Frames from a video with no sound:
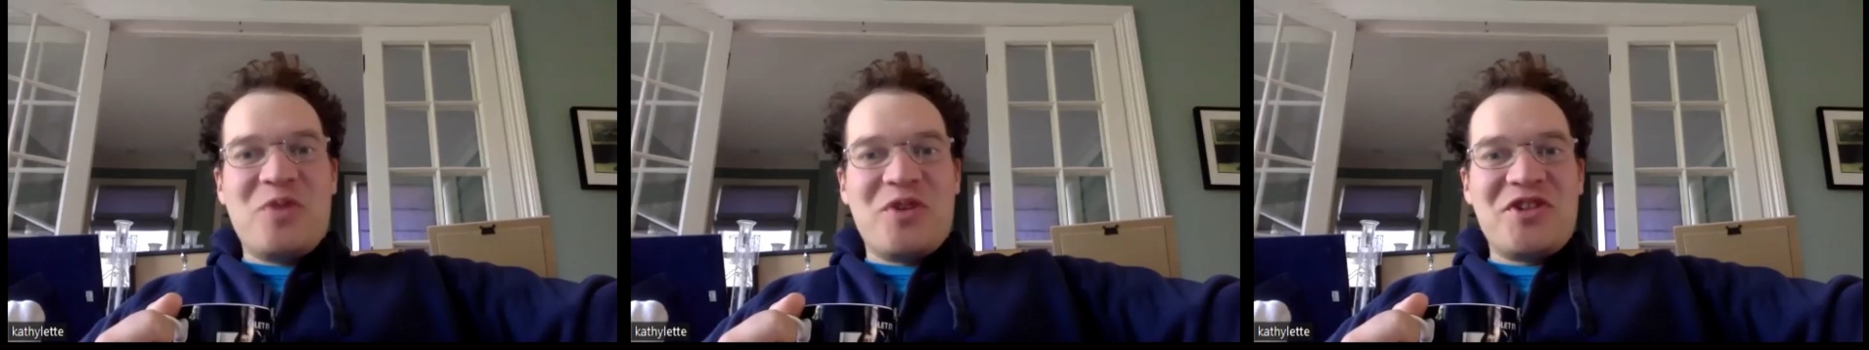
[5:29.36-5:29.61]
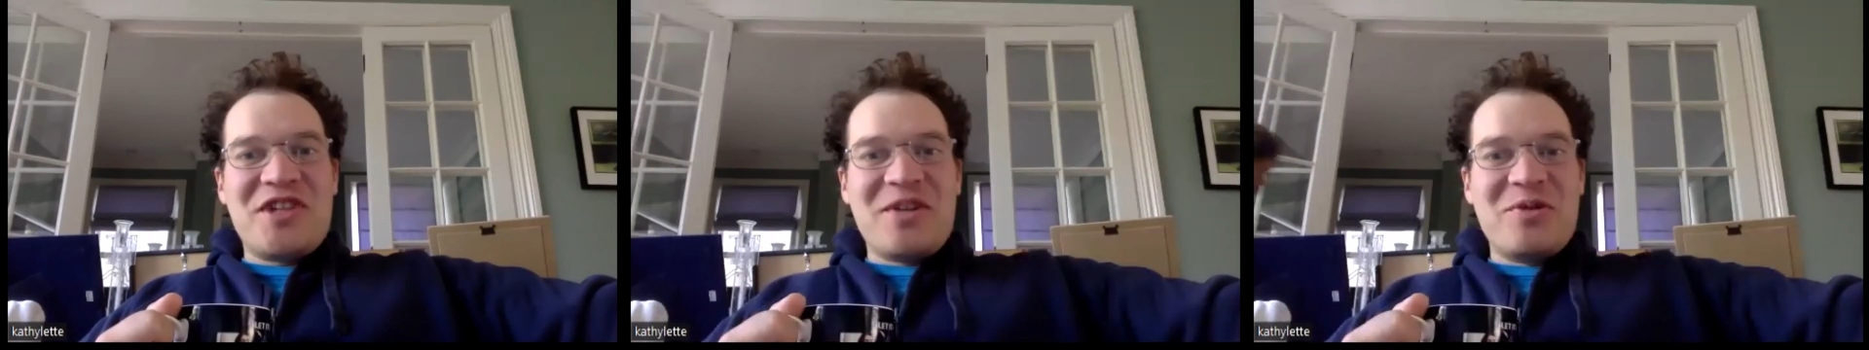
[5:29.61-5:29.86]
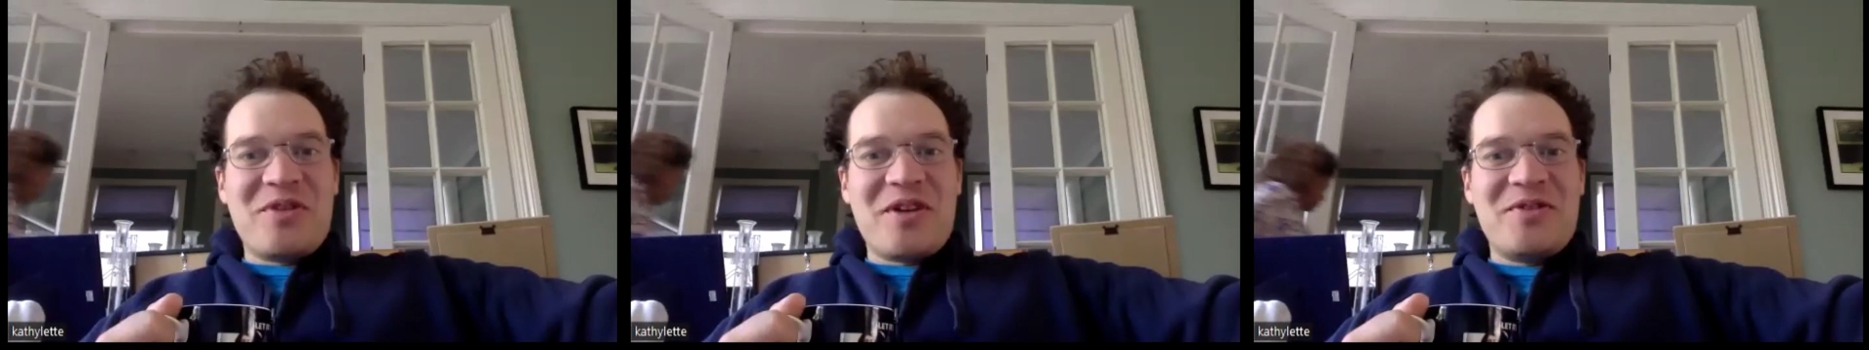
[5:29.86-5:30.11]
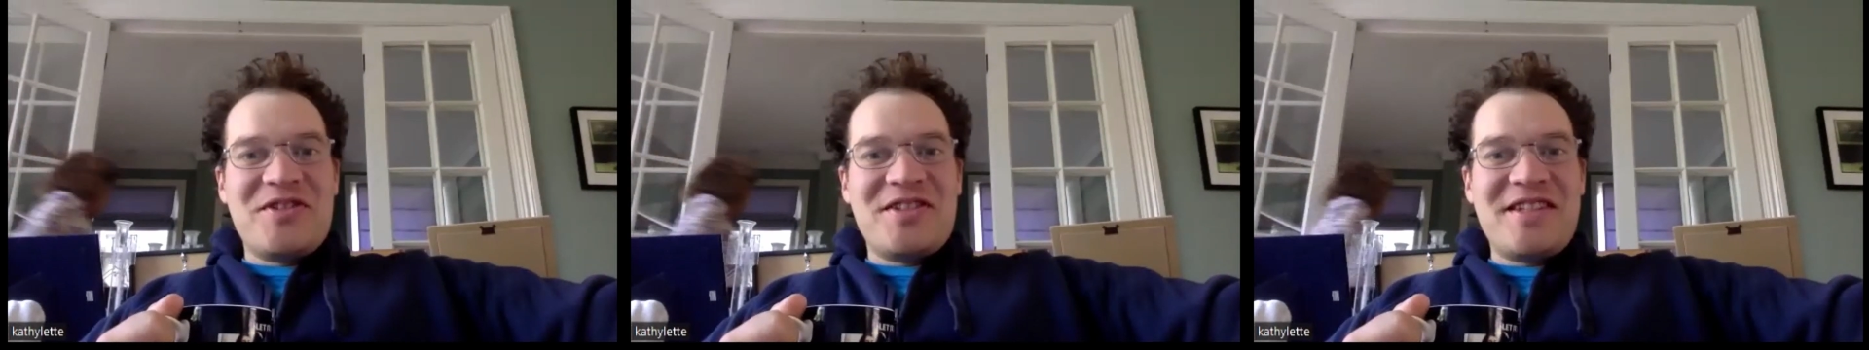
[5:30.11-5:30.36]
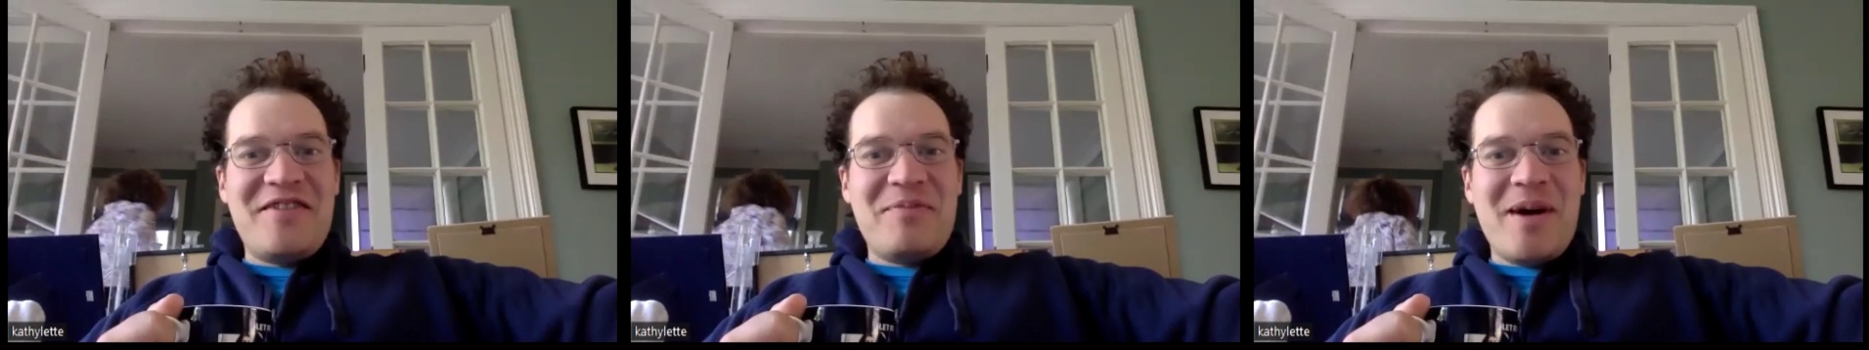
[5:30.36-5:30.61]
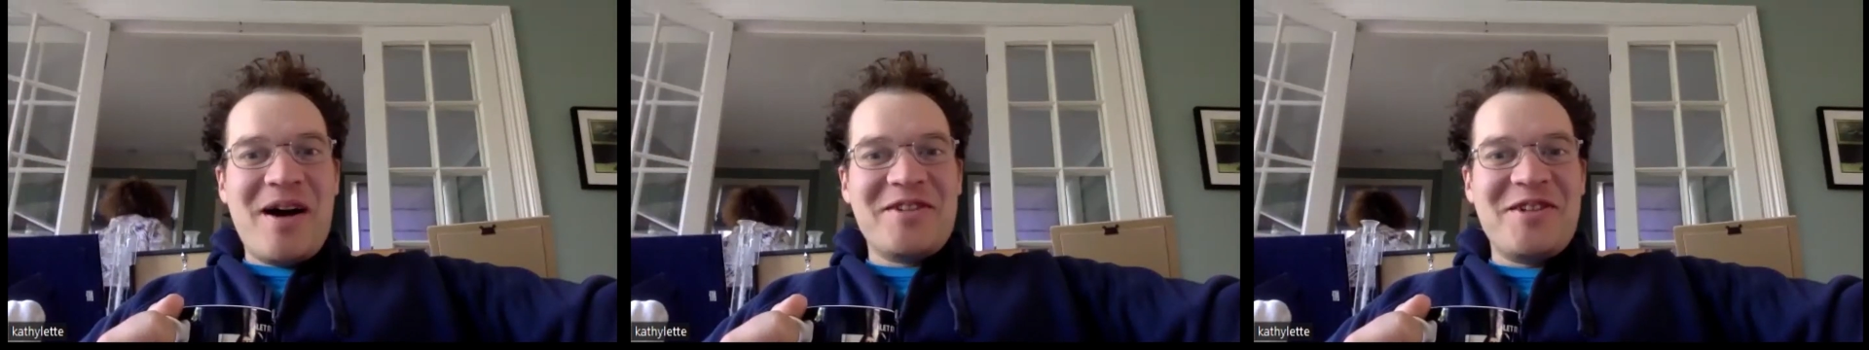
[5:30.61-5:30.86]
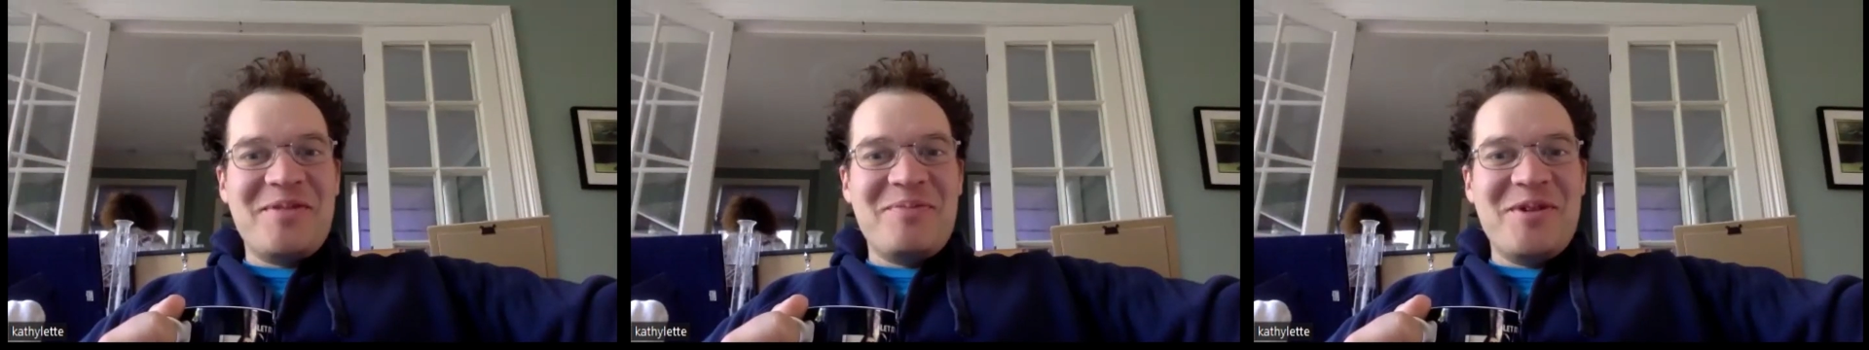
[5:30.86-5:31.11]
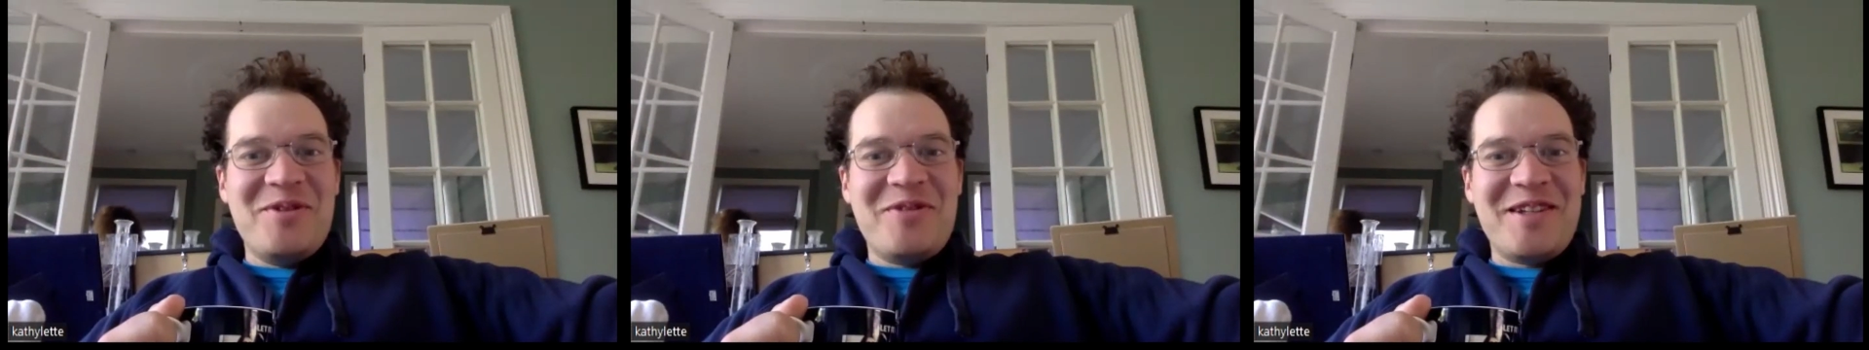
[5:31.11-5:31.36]
watching all those Steve Martin
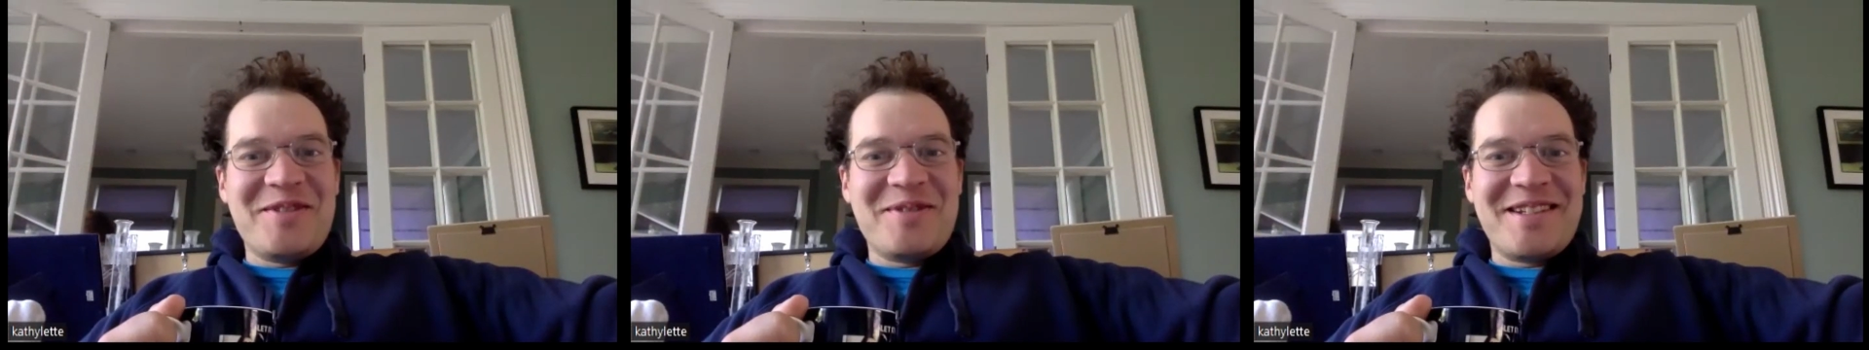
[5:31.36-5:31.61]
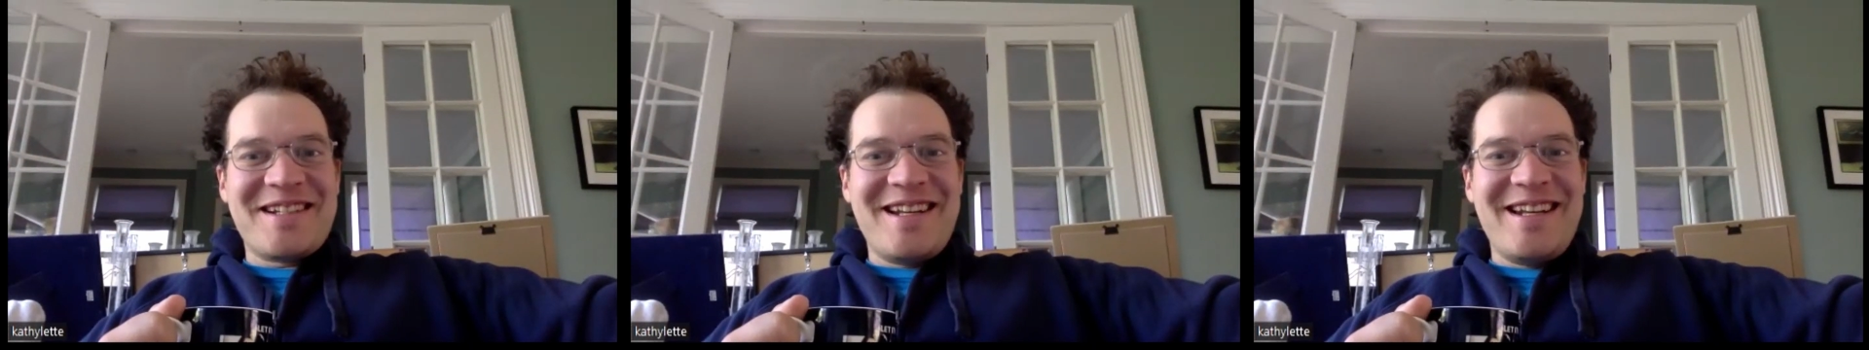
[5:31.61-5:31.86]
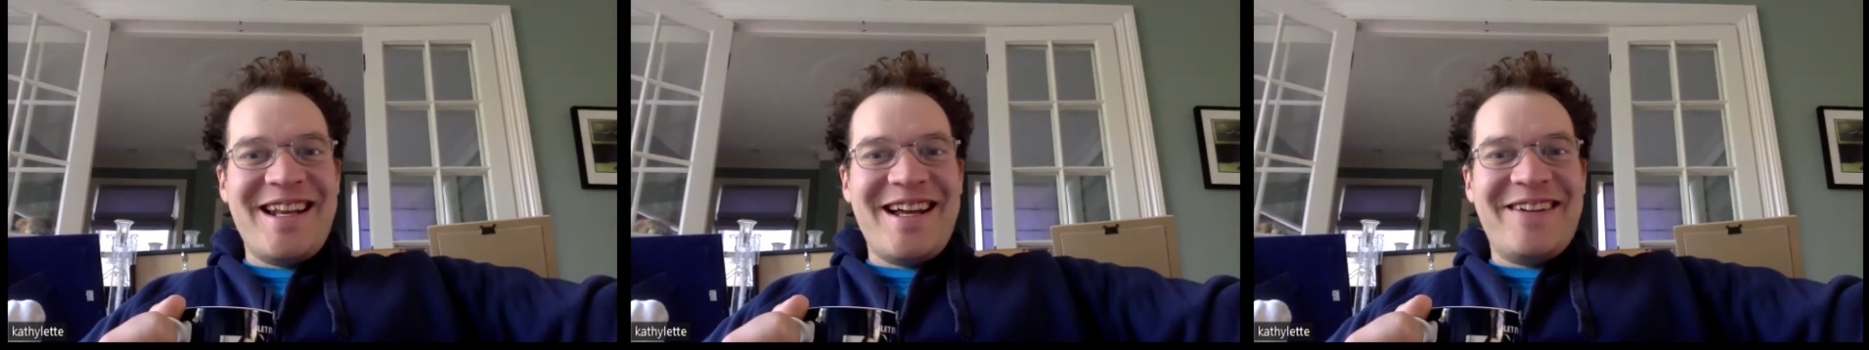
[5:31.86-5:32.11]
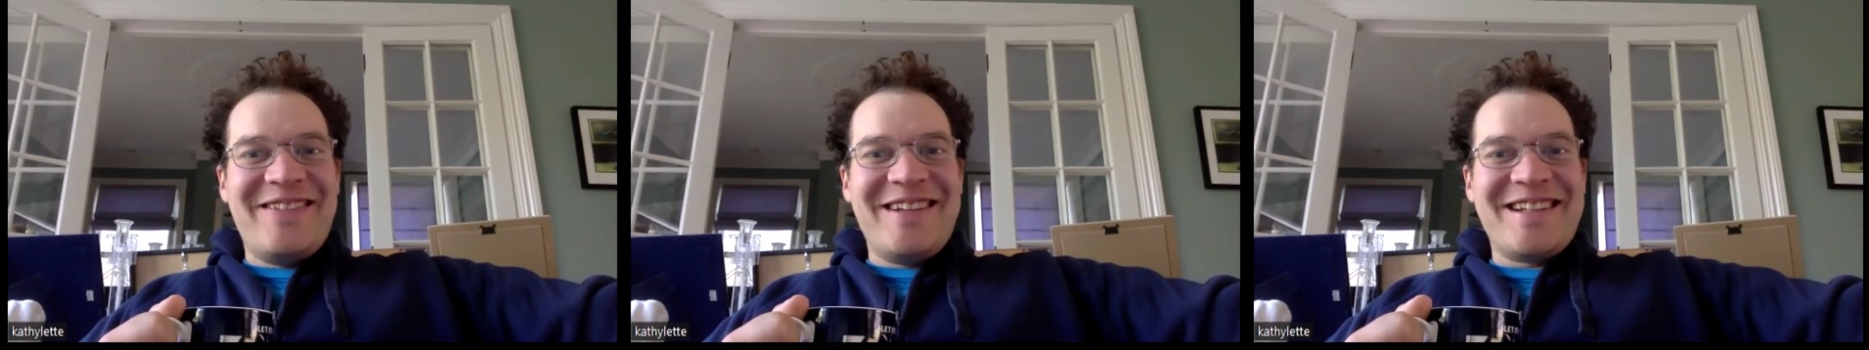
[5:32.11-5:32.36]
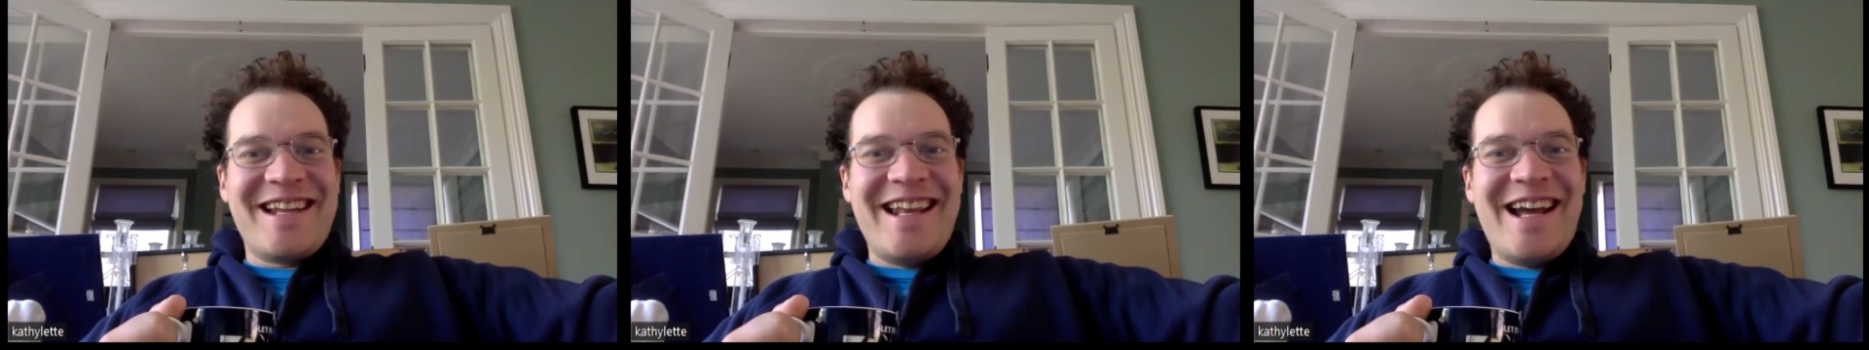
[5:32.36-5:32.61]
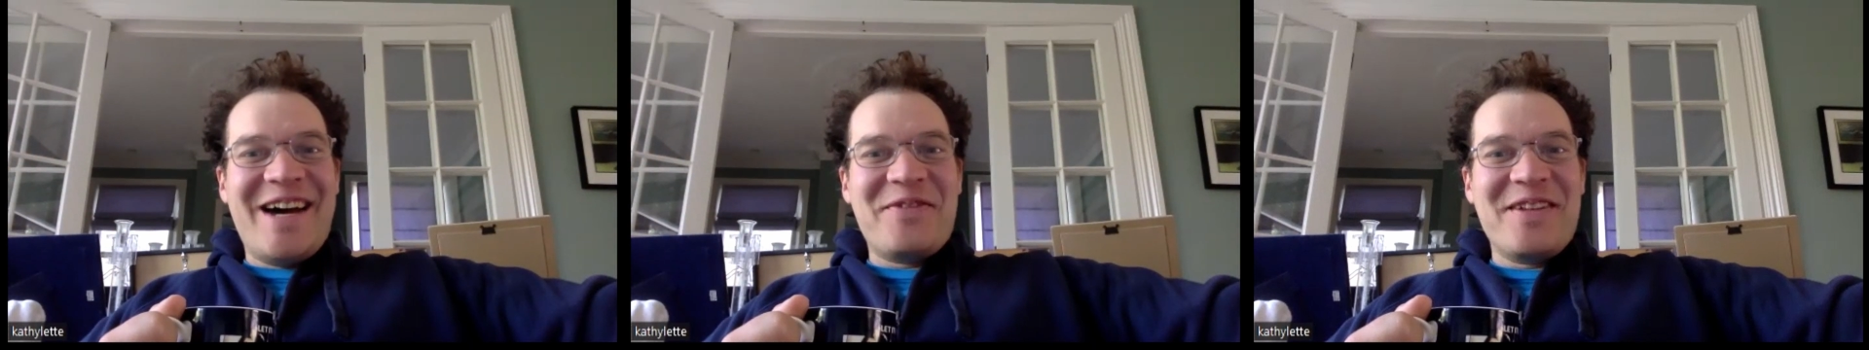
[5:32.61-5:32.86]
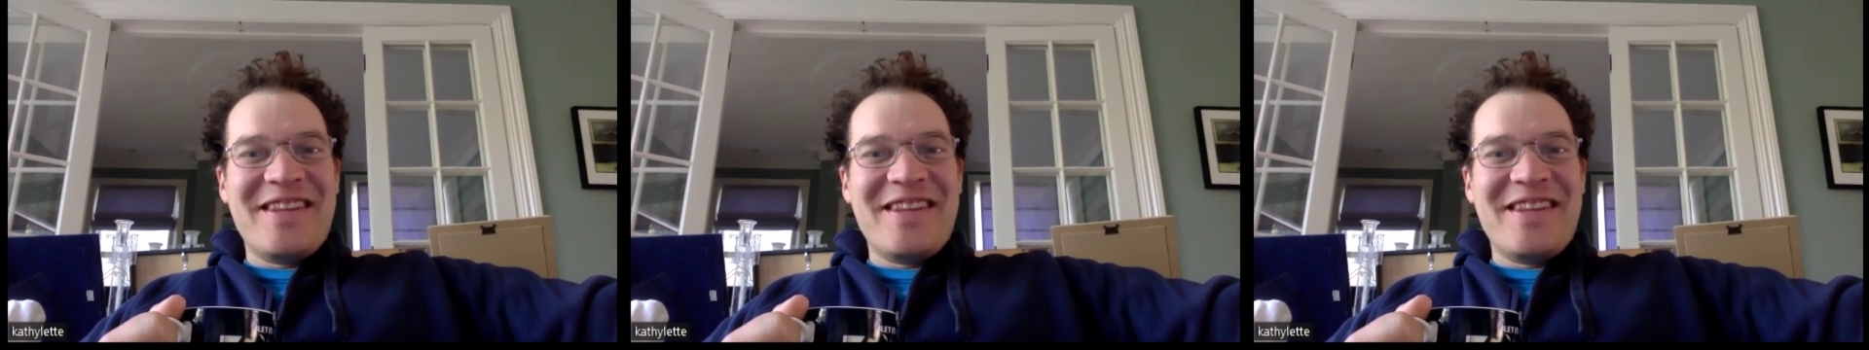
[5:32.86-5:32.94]
movies, which I love.